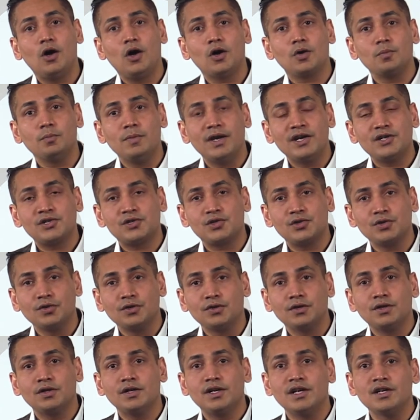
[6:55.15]

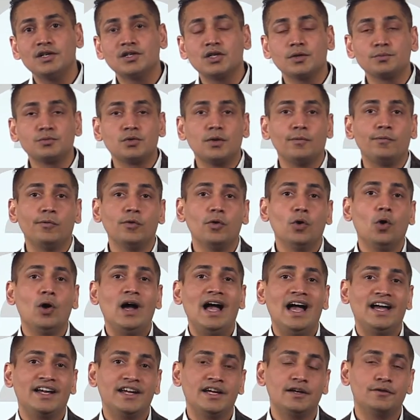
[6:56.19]
automation in terms of
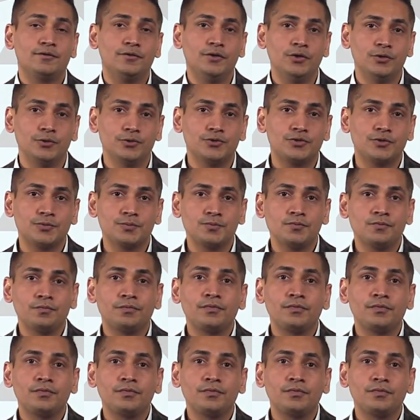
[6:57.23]
low-hanging fruits,